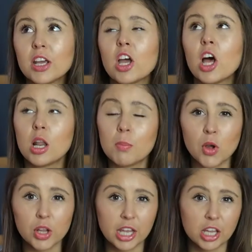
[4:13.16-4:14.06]
like colour
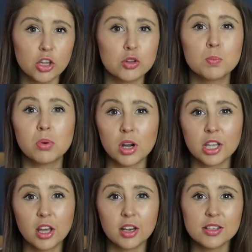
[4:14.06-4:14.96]
blocking and those
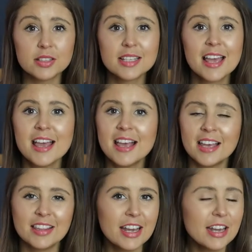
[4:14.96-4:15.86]
bright colours
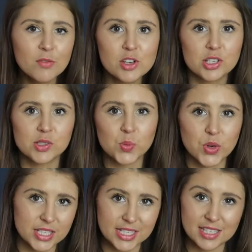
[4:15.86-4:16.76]
they're never just a
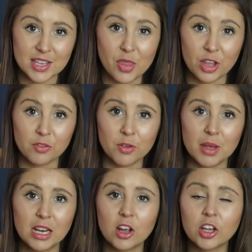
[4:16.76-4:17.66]
one season thing for
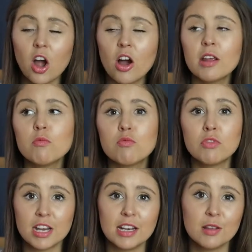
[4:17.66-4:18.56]
me. Like I
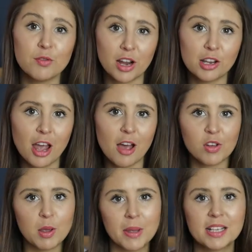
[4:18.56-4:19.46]
really value
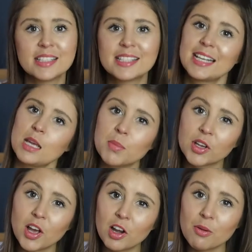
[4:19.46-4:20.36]
having a big
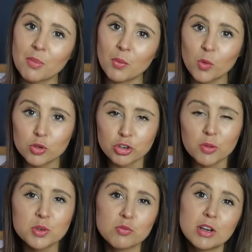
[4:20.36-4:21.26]
statement color in my
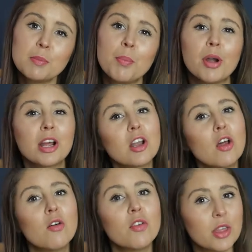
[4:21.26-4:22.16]
wardrobe to really bring a
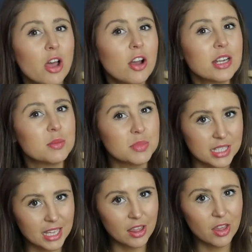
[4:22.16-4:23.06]
lot of other items
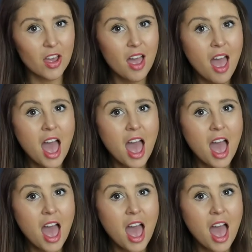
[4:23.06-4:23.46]
together.